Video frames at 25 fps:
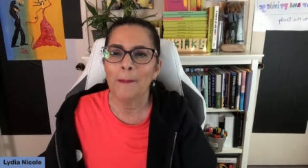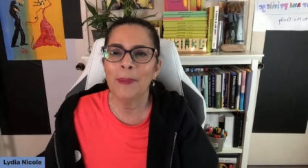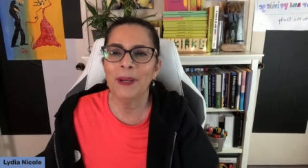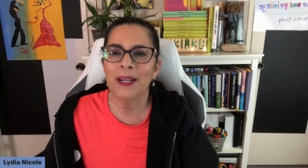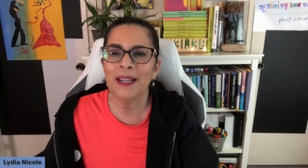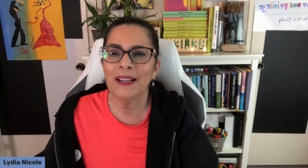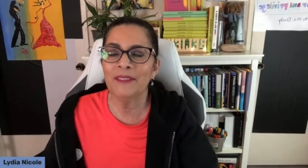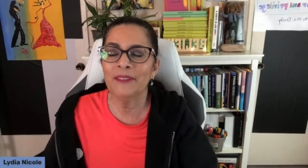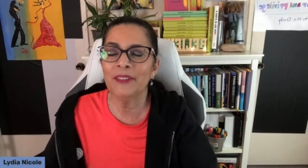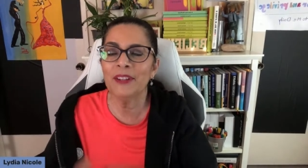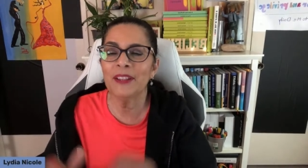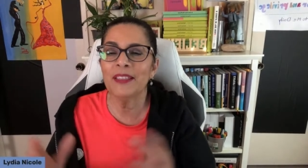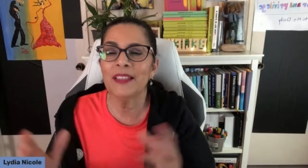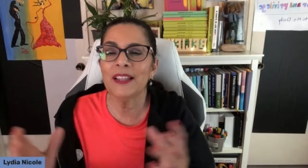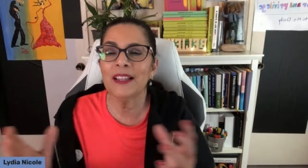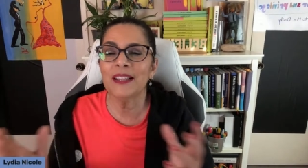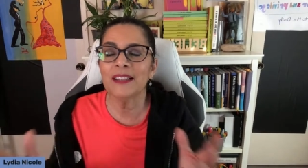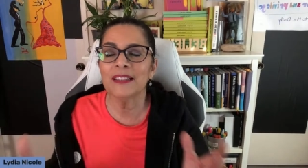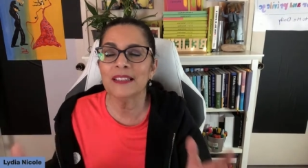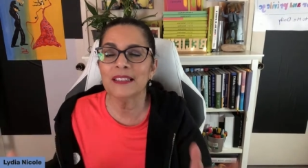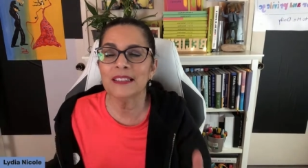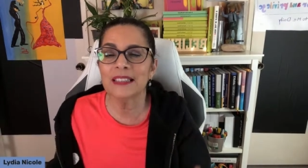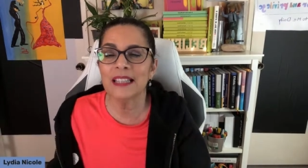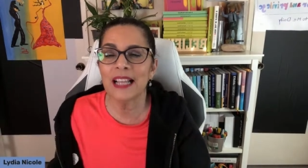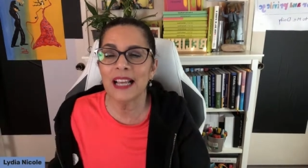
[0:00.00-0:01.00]
but
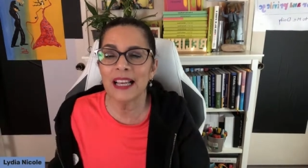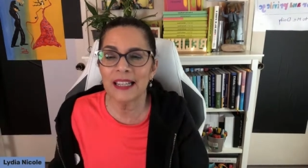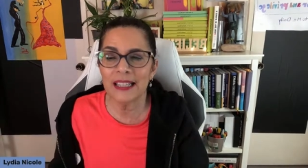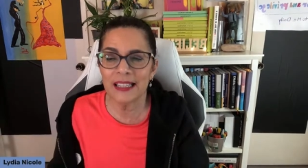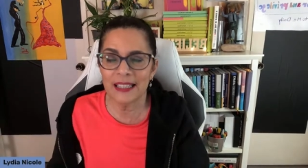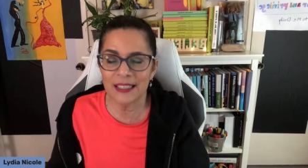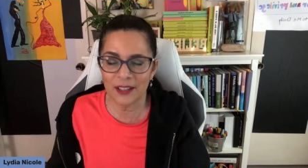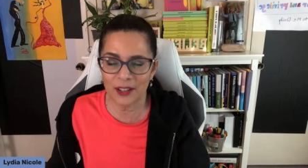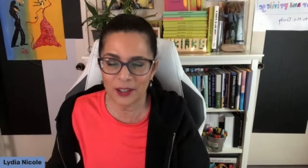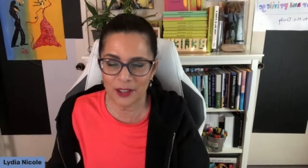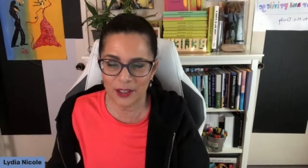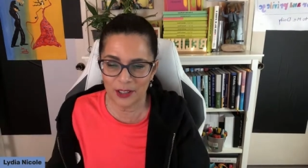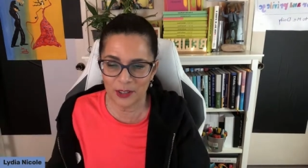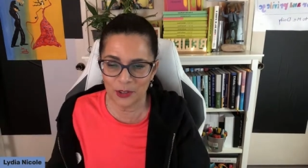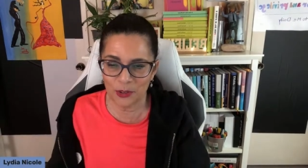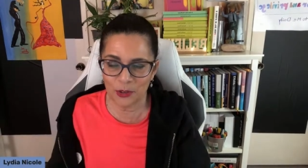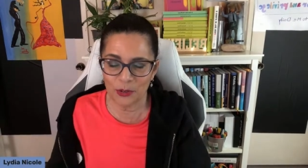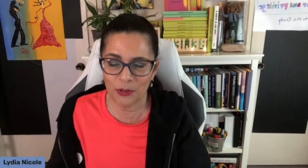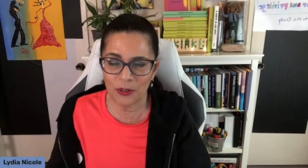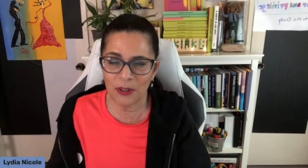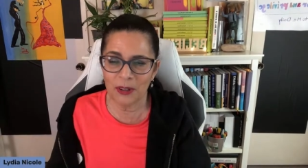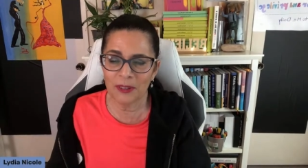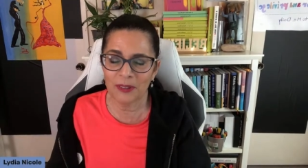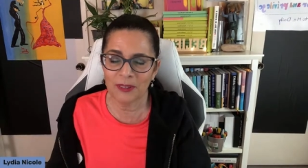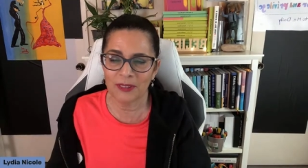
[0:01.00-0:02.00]
everything is not in our
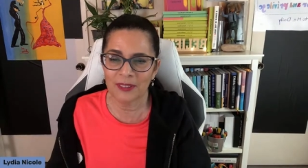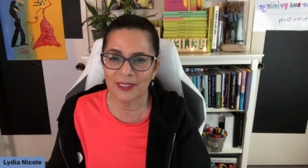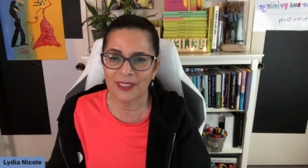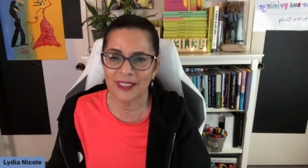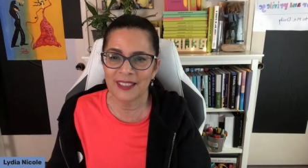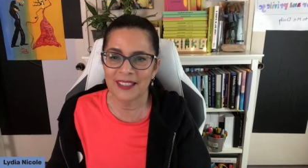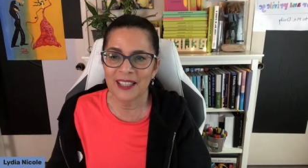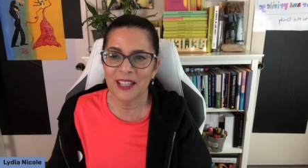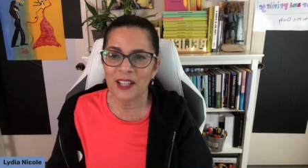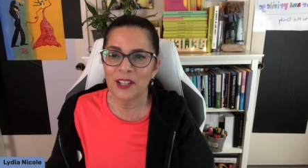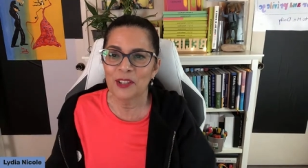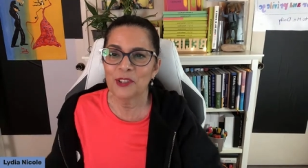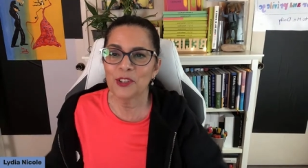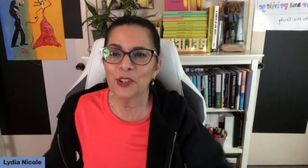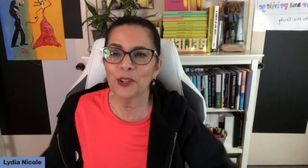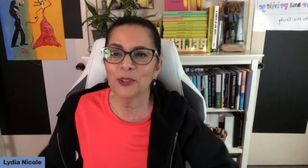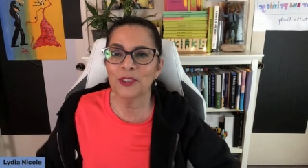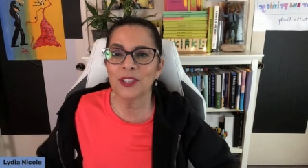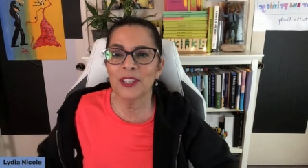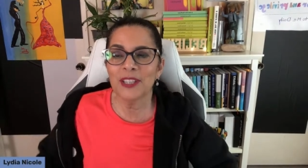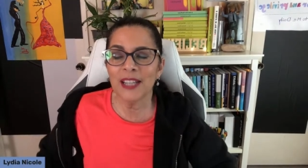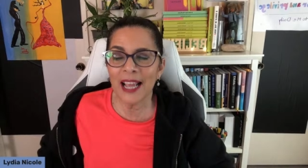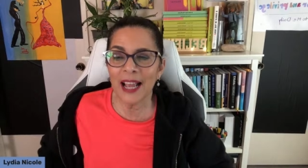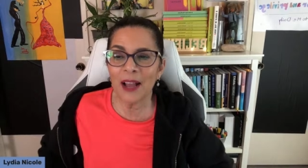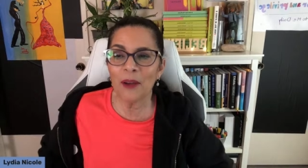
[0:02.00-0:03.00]
control. So
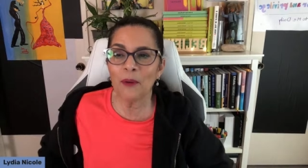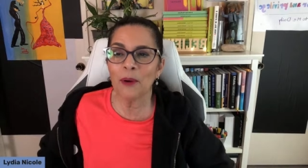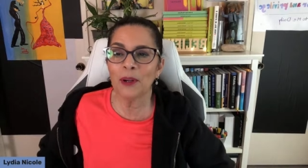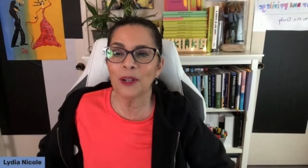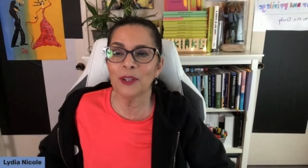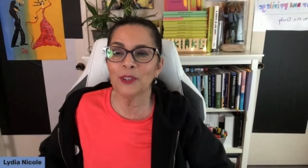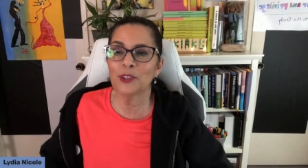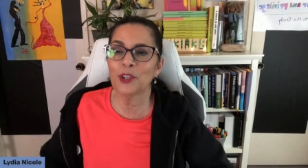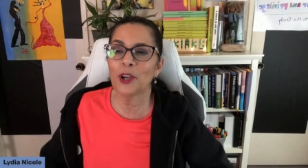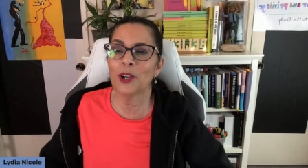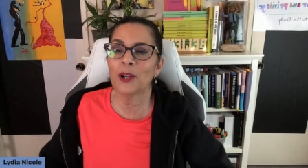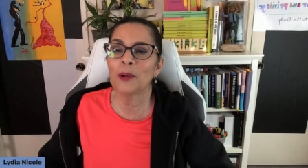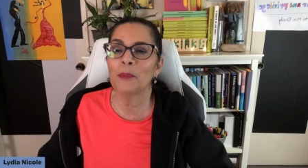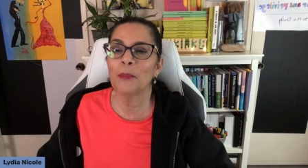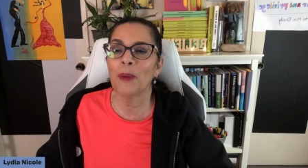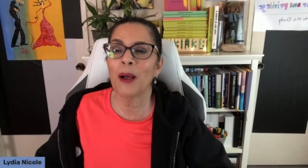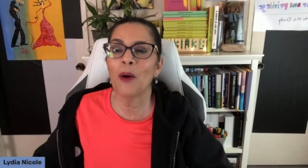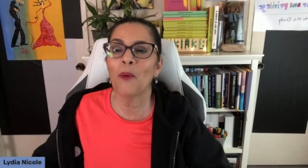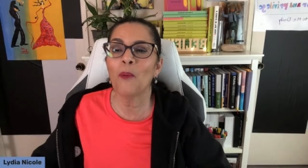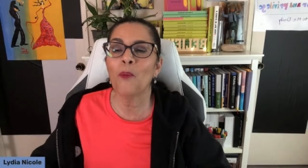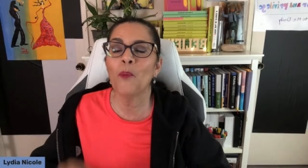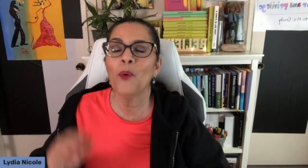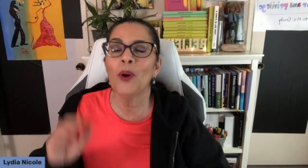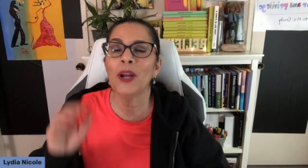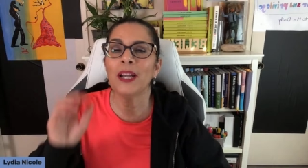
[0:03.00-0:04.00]
today I want to talk
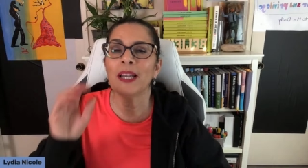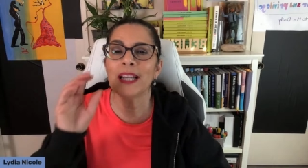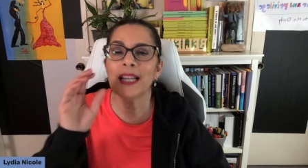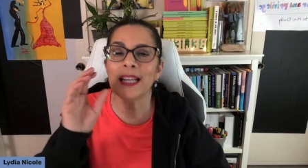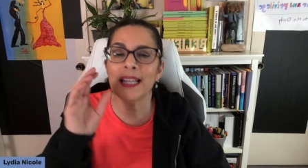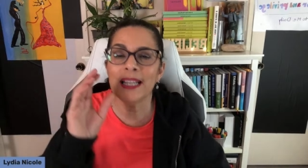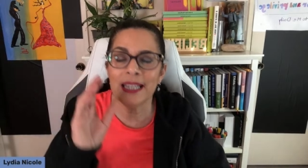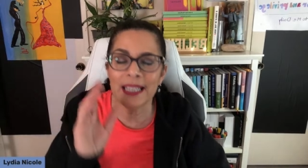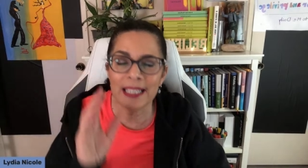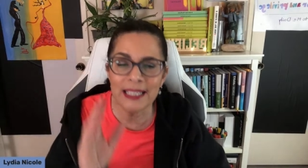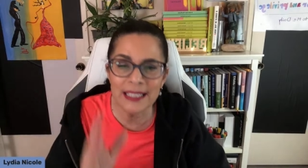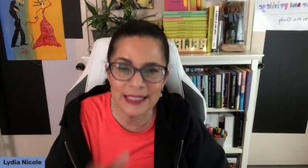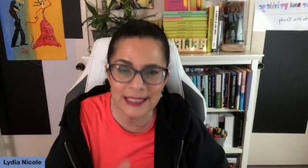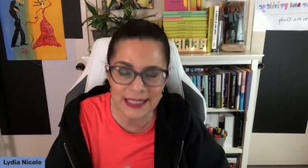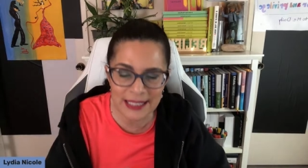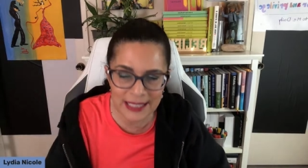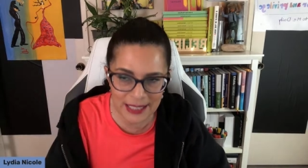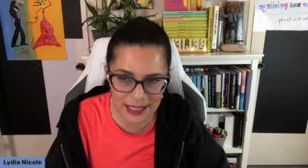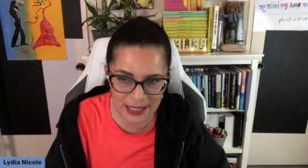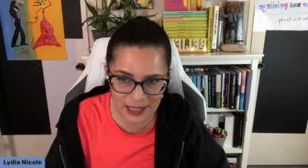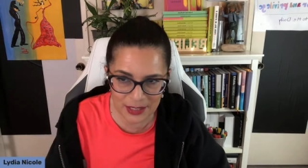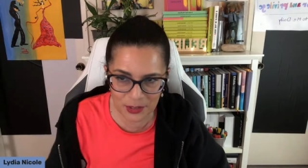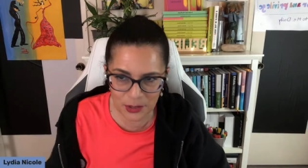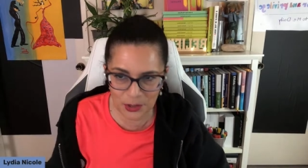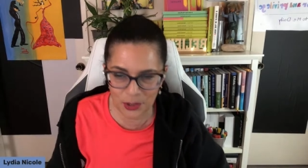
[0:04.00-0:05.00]
about what is
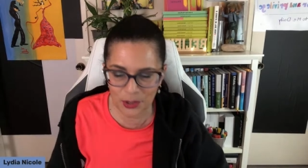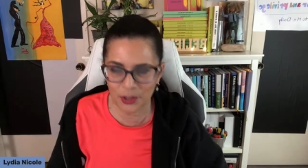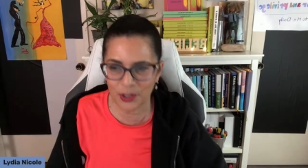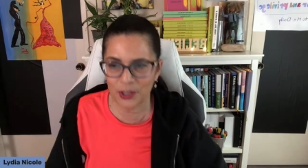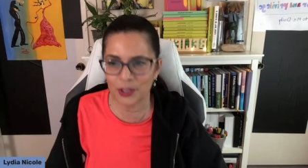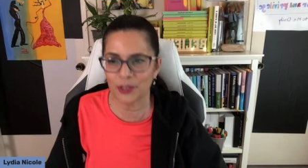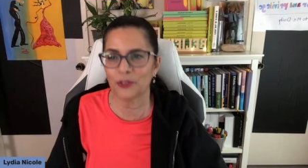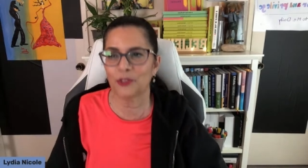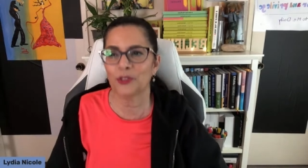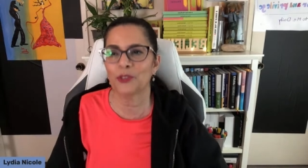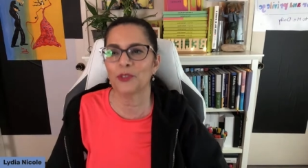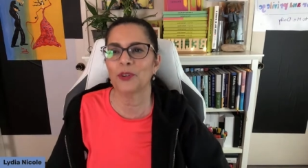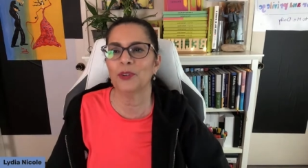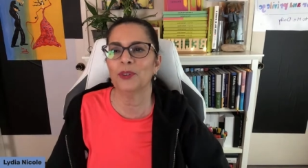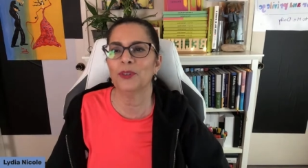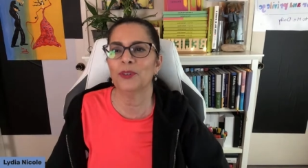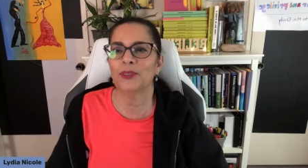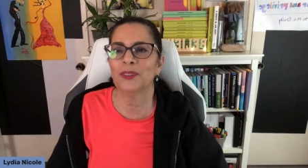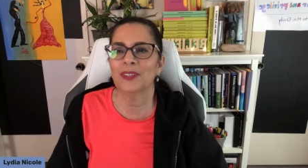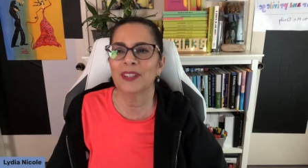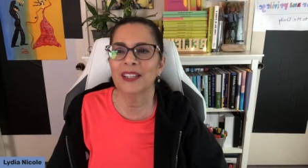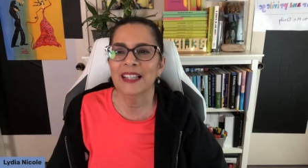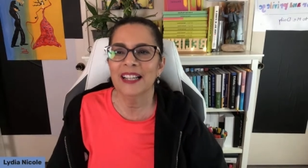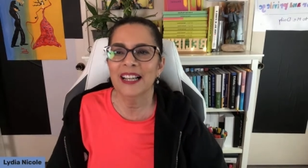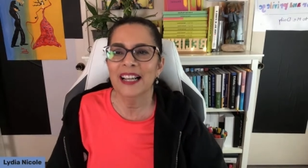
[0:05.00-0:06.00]
in your control.